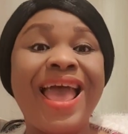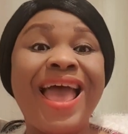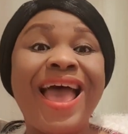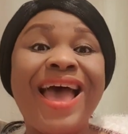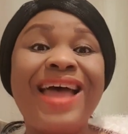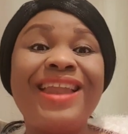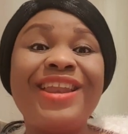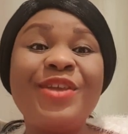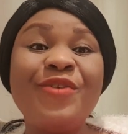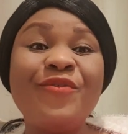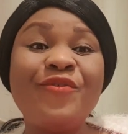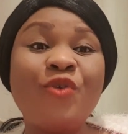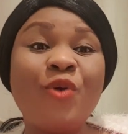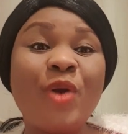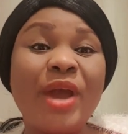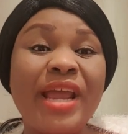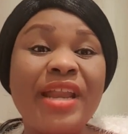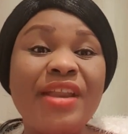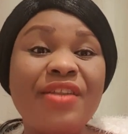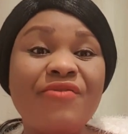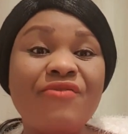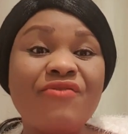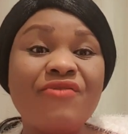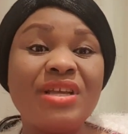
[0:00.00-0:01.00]
And if for
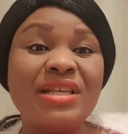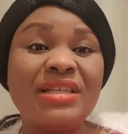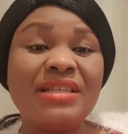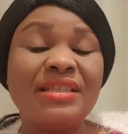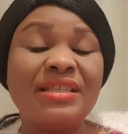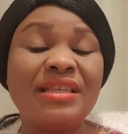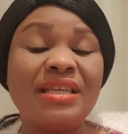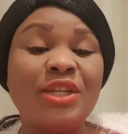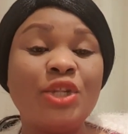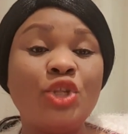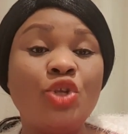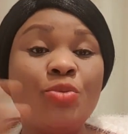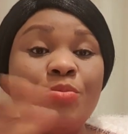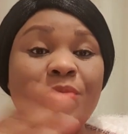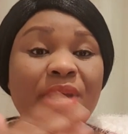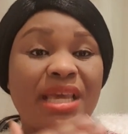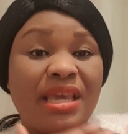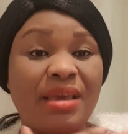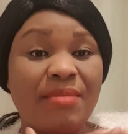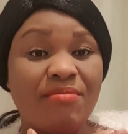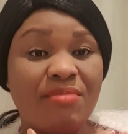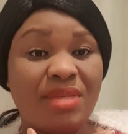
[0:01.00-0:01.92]
any reason you make a